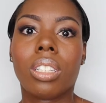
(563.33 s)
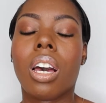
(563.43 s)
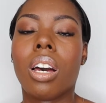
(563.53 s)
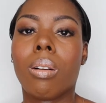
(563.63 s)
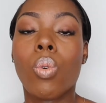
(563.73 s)

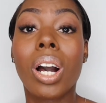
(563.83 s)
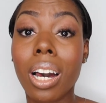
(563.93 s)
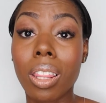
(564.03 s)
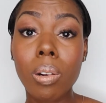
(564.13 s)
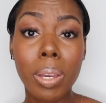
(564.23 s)
what
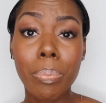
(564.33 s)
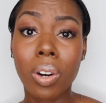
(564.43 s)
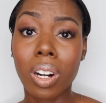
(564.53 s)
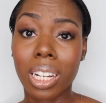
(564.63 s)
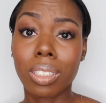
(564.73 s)
other people
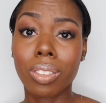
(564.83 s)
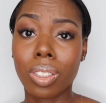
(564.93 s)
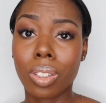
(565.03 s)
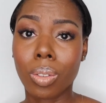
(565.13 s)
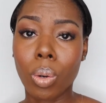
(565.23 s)
are
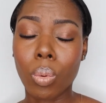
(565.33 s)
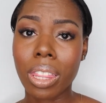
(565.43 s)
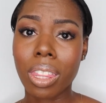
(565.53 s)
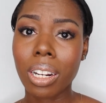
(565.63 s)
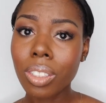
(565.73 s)
into and
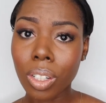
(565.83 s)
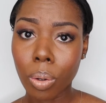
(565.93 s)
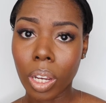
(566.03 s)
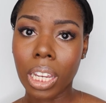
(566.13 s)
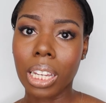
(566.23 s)
what they're
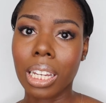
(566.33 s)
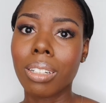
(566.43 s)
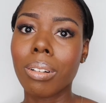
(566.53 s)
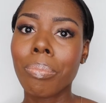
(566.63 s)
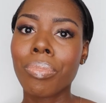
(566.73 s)
doing.